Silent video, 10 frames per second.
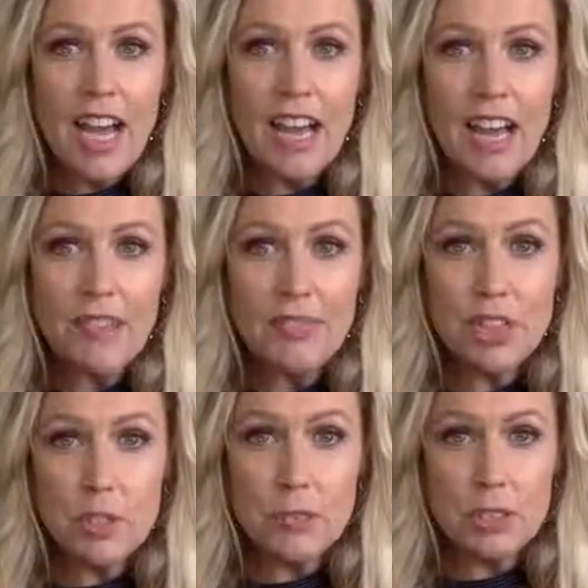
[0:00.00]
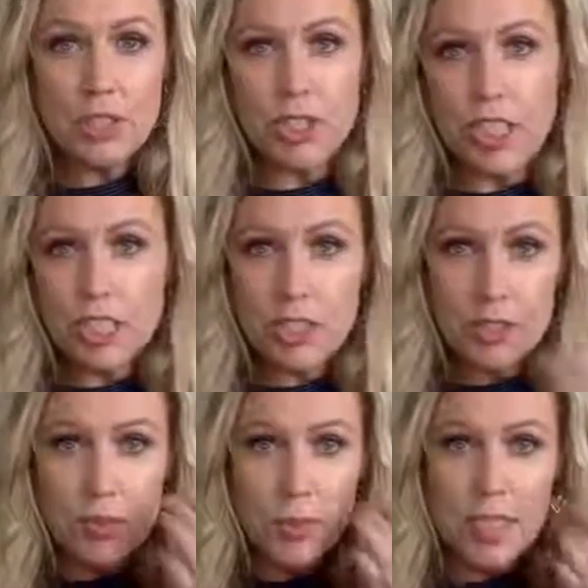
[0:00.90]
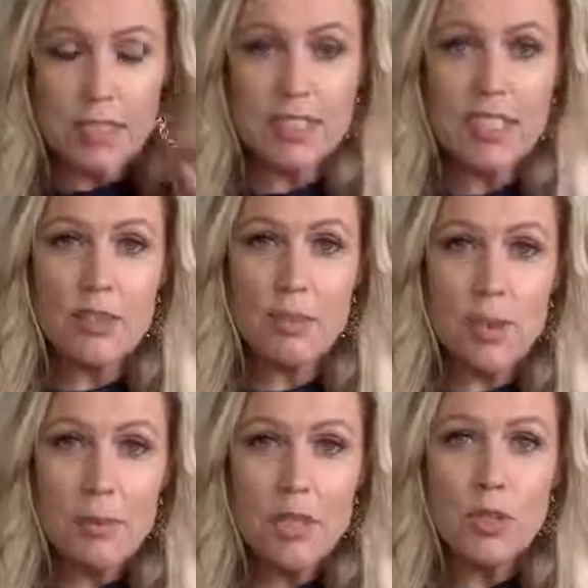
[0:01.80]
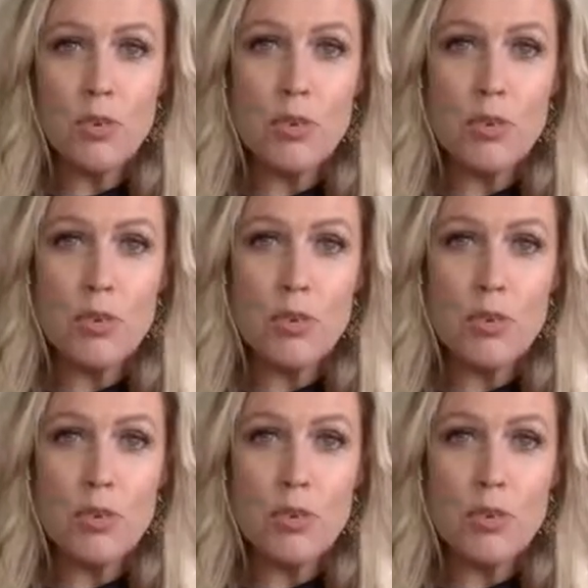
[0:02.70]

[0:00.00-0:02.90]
I feel emotionally close. Because as women,